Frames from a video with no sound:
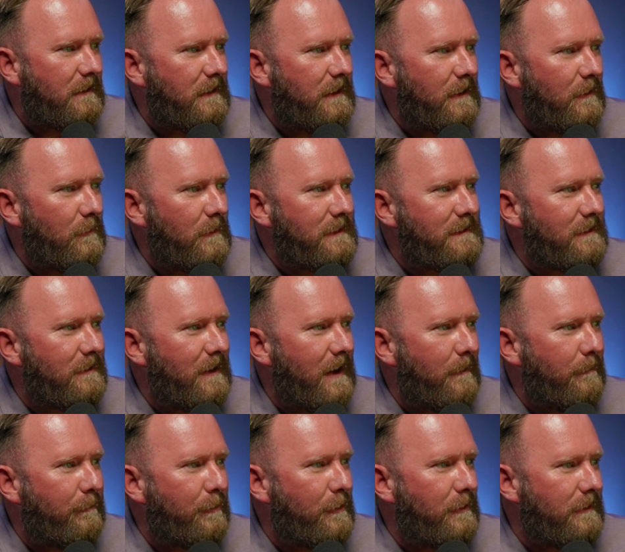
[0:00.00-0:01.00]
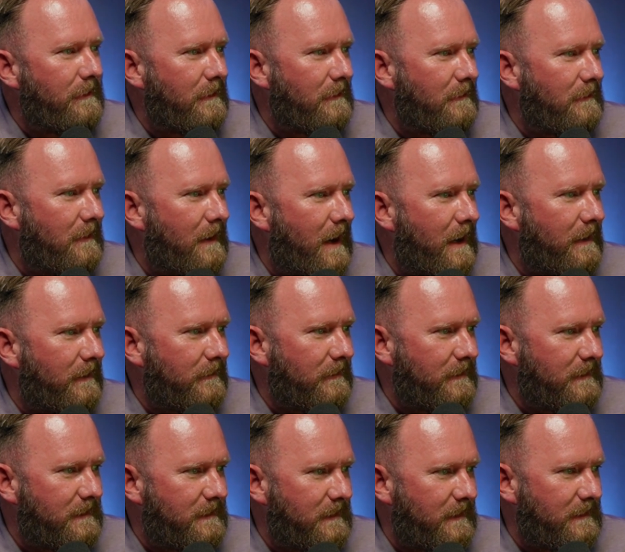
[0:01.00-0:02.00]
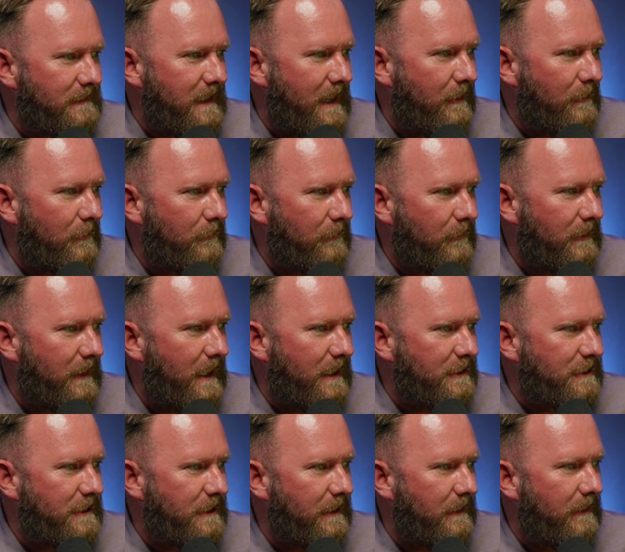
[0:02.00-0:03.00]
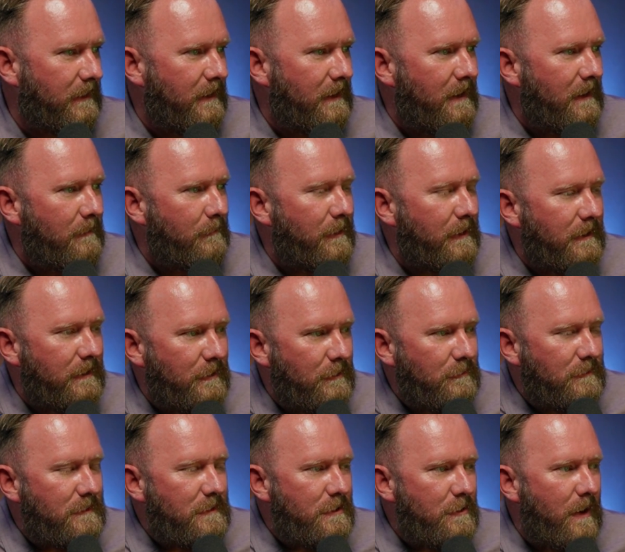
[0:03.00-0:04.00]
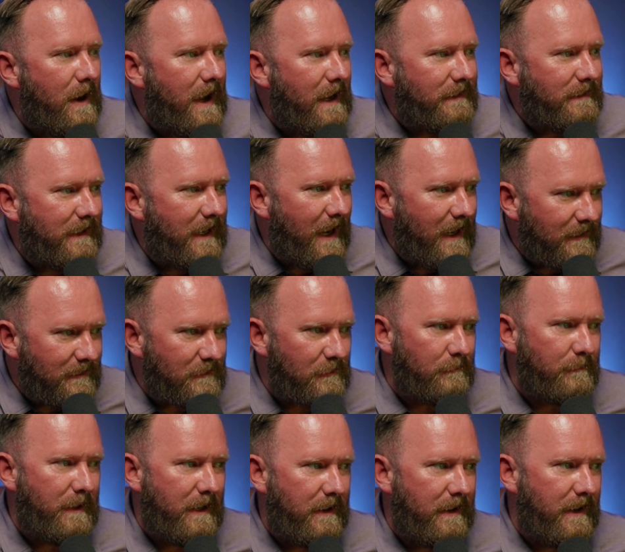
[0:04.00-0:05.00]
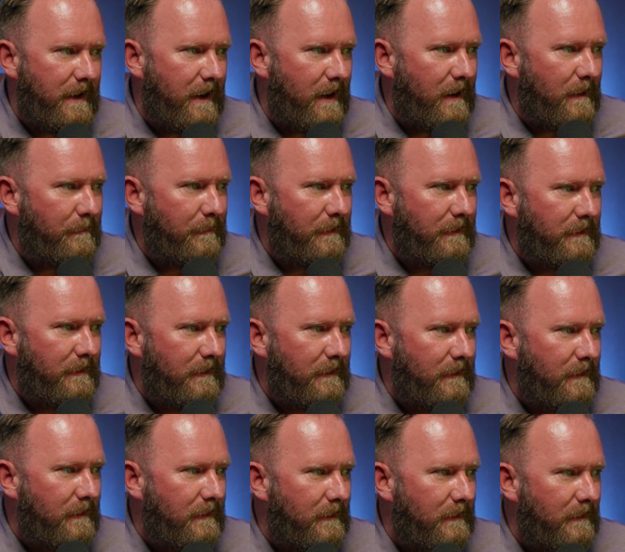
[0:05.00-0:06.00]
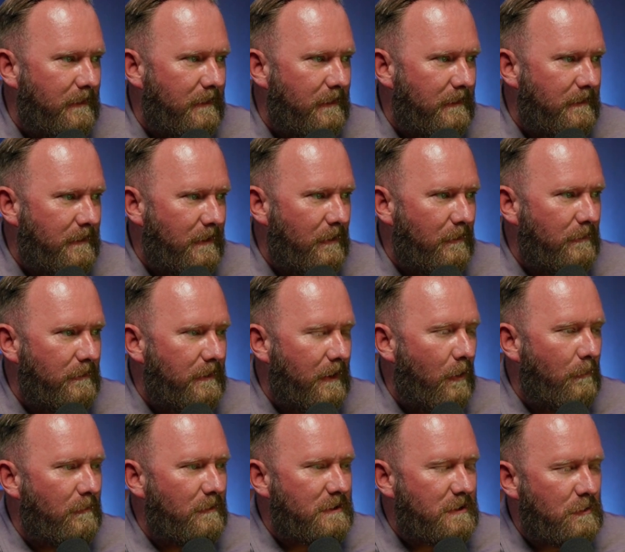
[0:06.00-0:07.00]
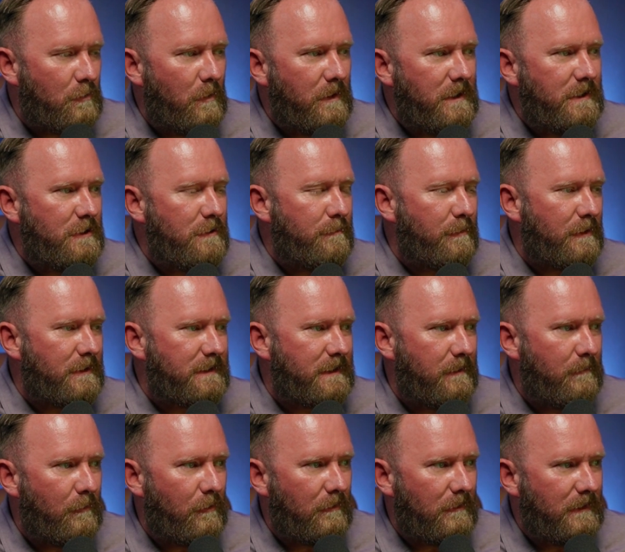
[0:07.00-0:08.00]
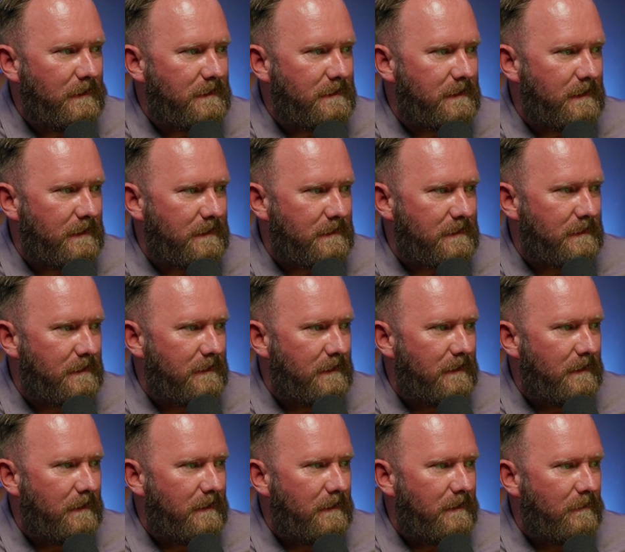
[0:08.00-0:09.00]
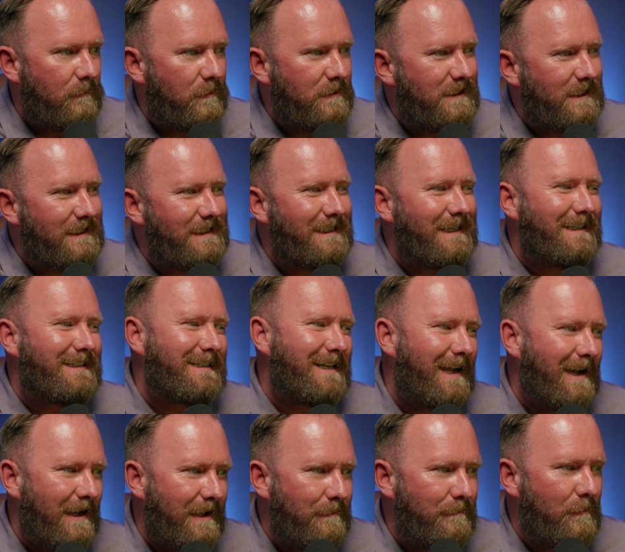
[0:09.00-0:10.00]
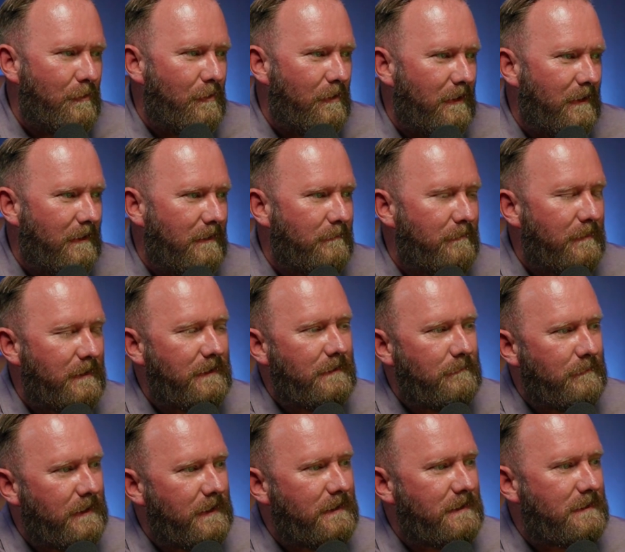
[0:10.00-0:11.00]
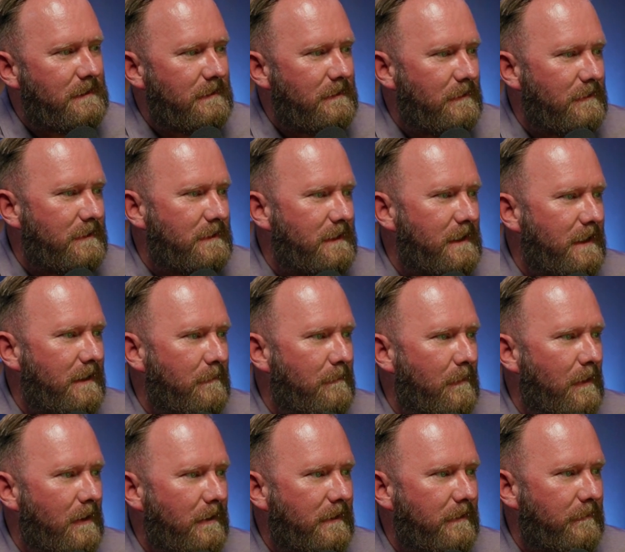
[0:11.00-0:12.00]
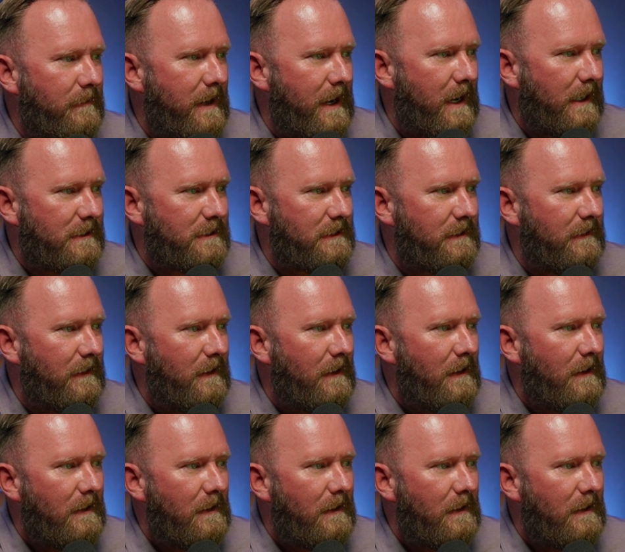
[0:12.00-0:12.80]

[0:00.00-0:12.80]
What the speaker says: clear ones, they're not putting a lot of listings out over last year. But you had Castleberry up, almost 22% more listings, which isn't a ton more, but you're seeing a market reaction.